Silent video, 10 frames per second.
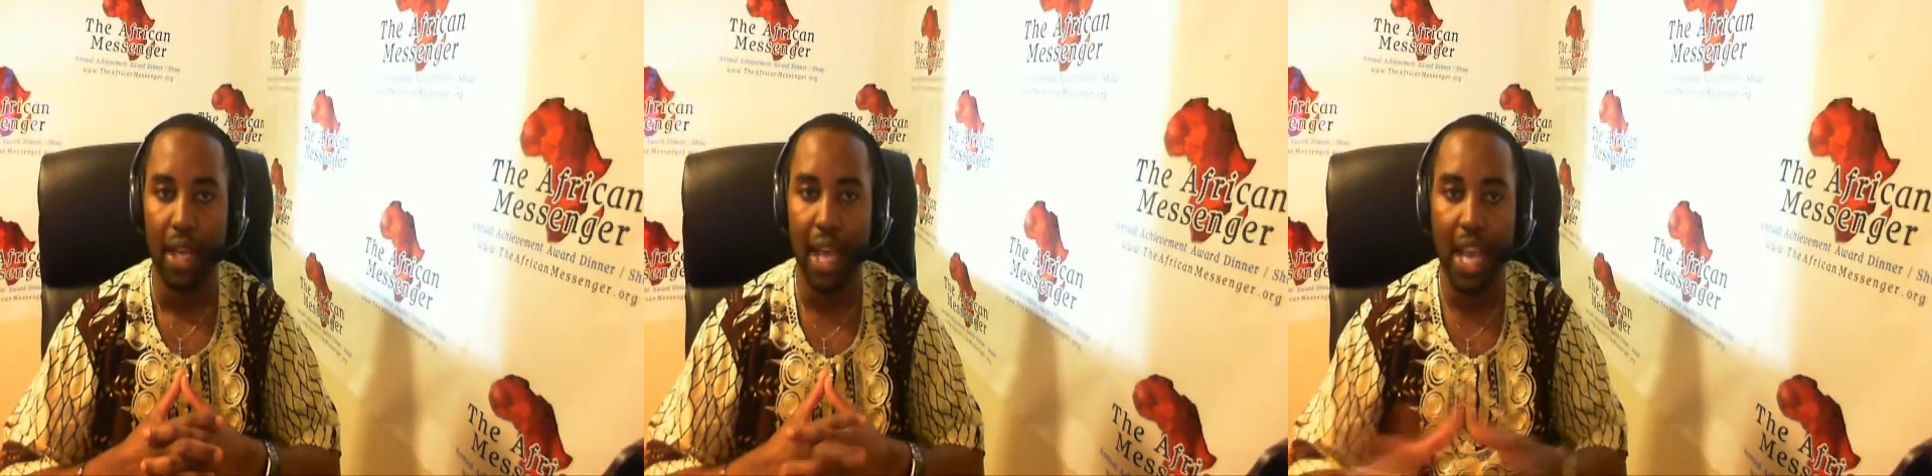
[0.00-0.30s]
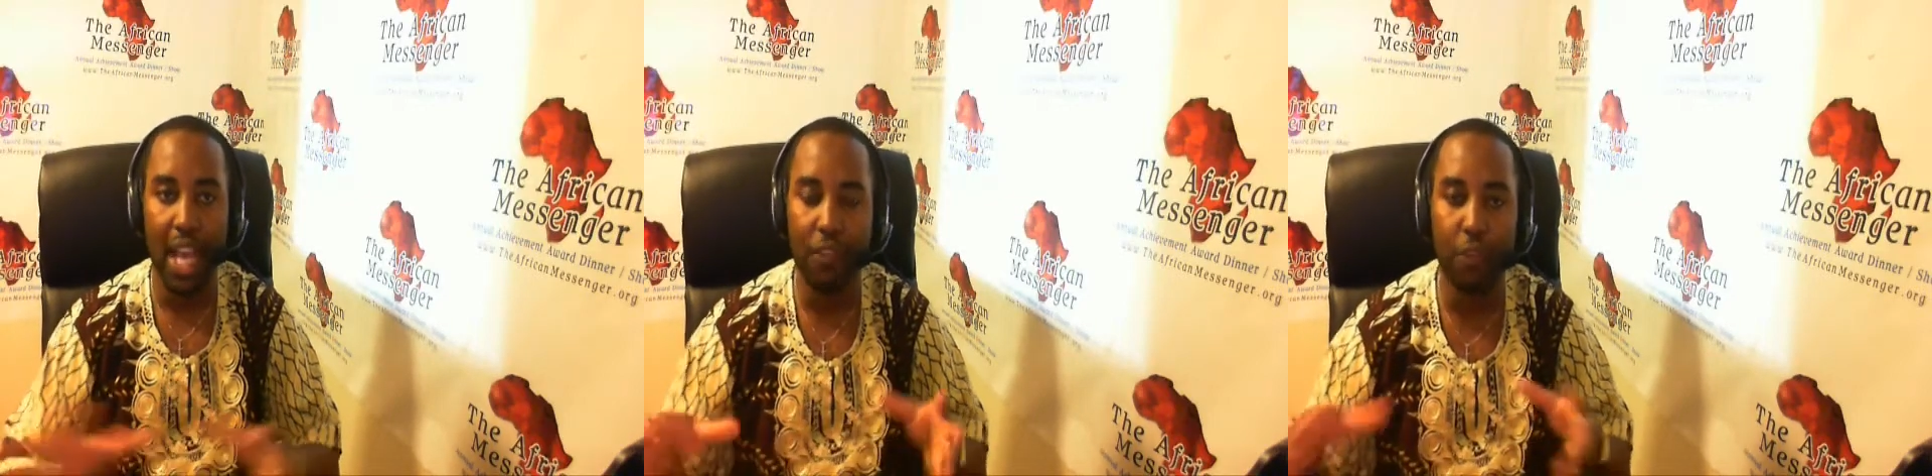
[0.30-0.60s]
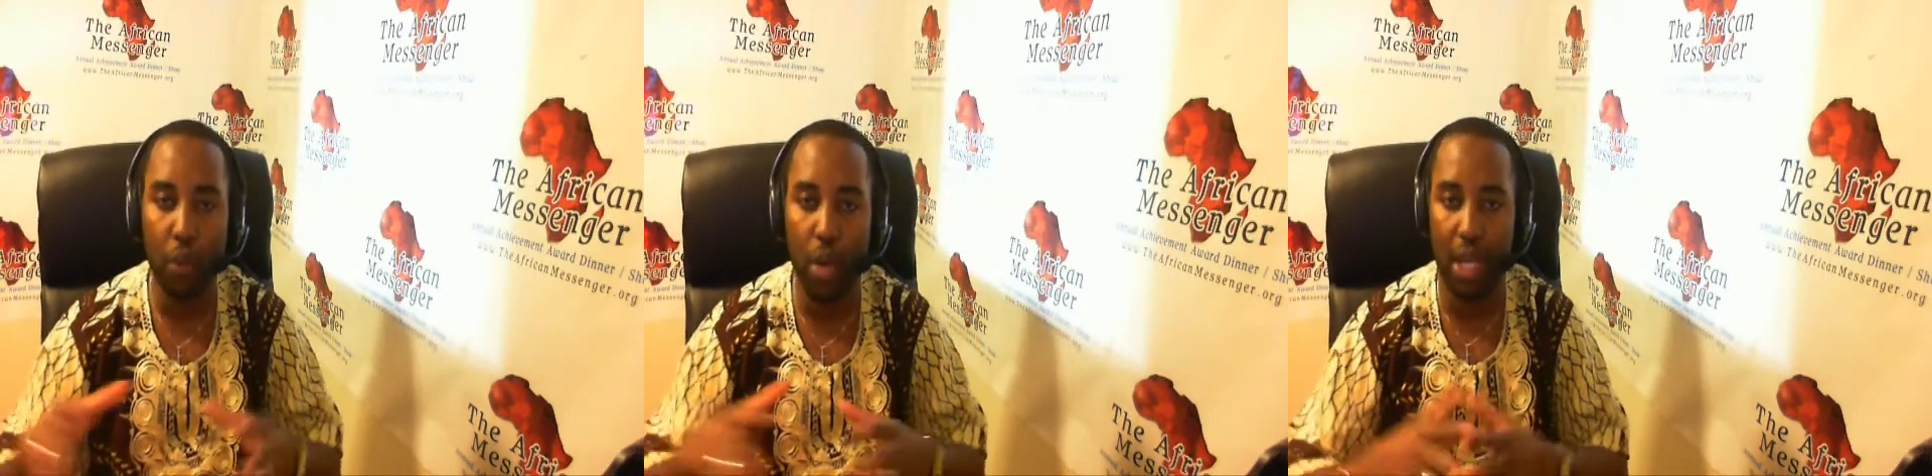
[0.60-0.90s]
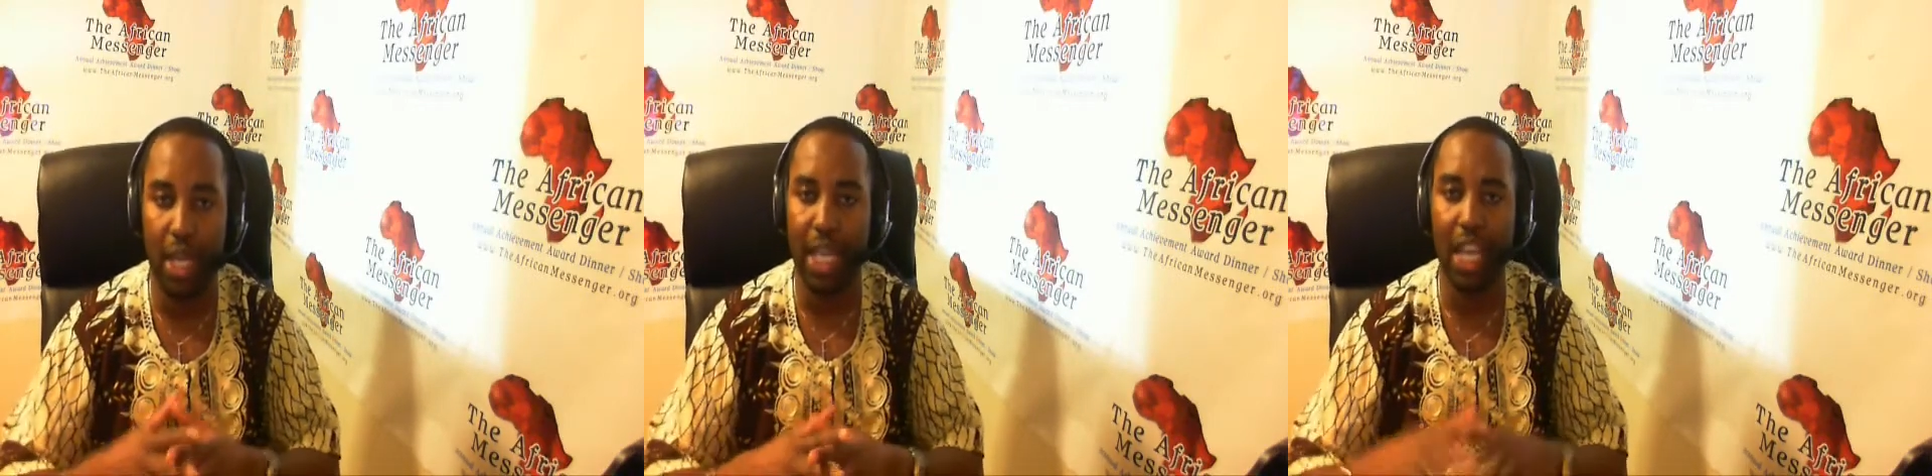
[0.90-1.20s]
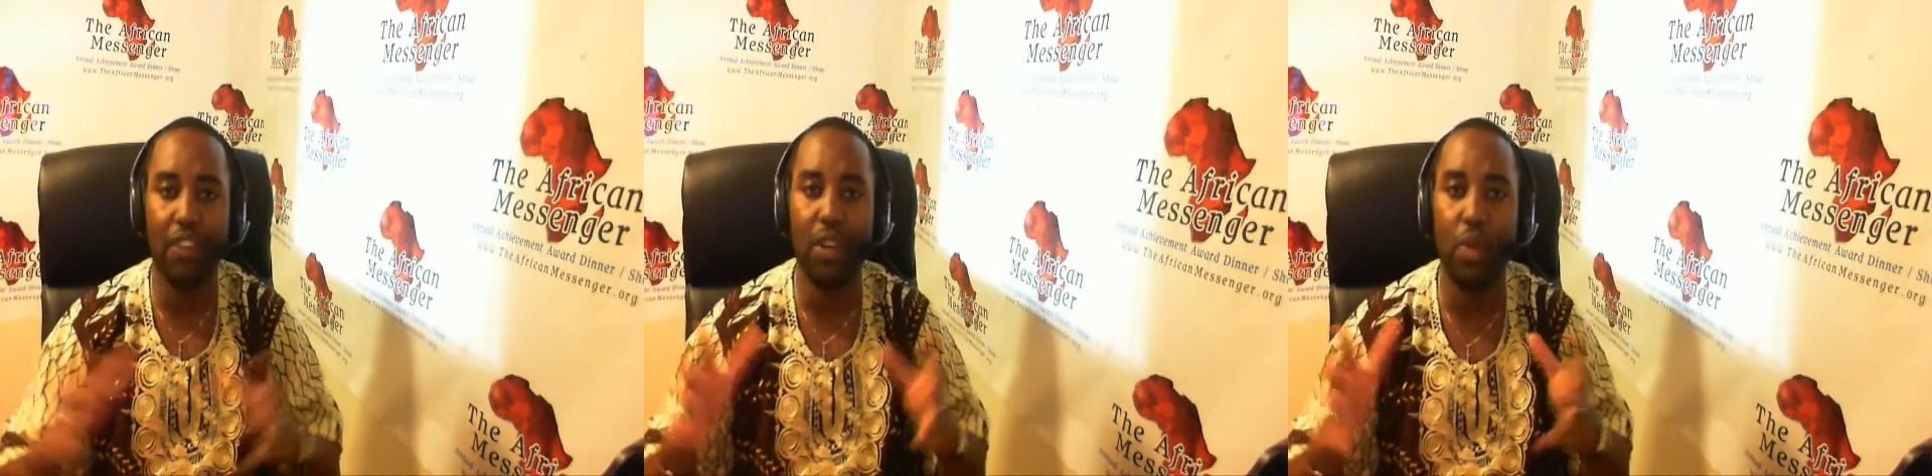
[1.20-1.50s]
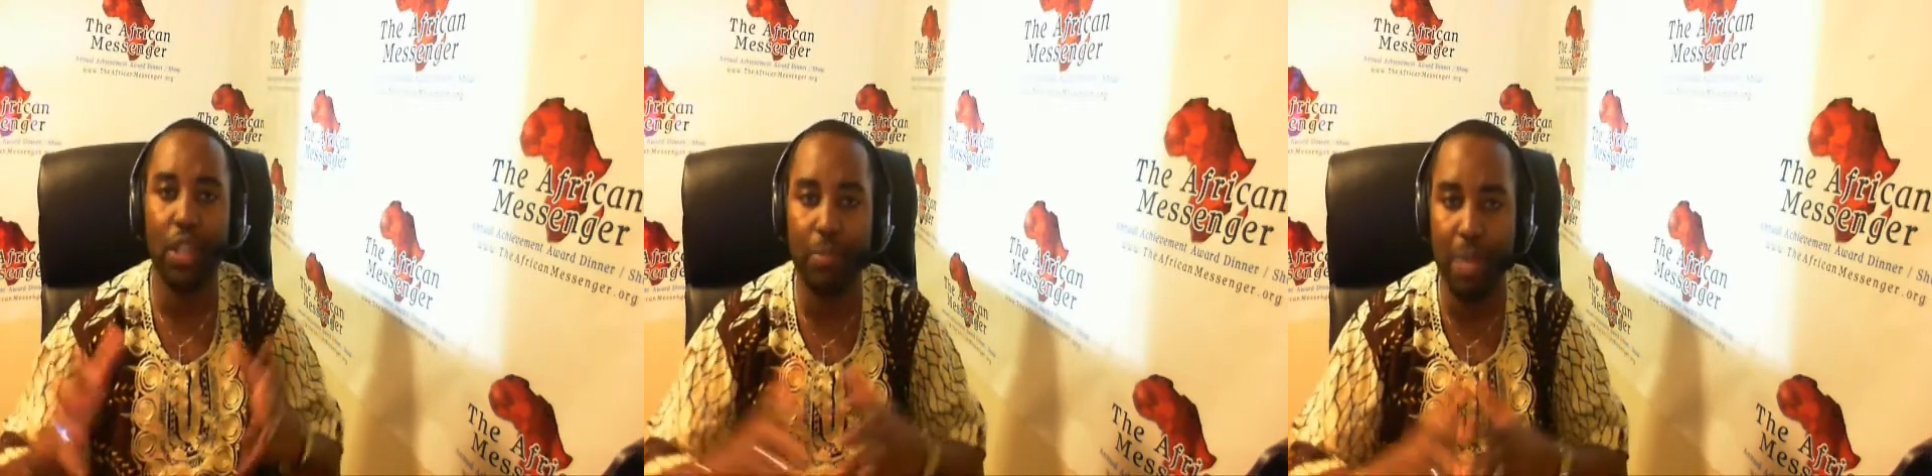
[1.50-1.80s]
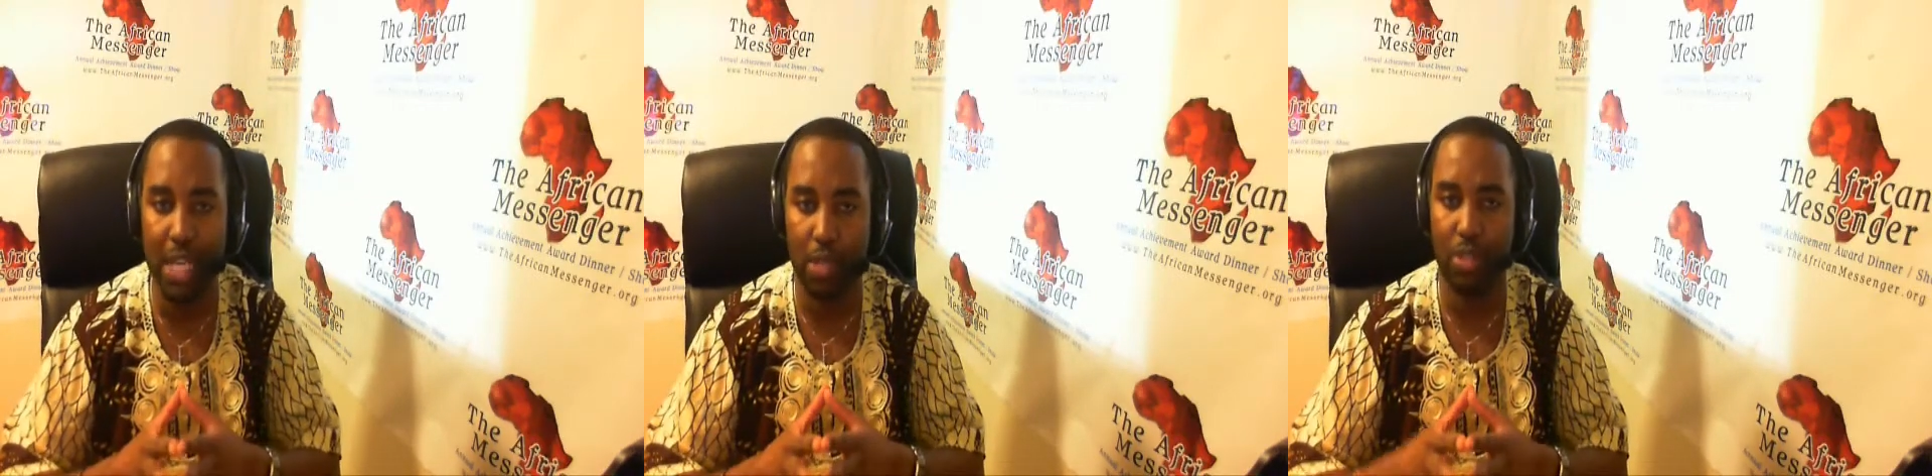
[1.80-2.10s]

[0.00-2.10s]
Everywhere, like even with meat,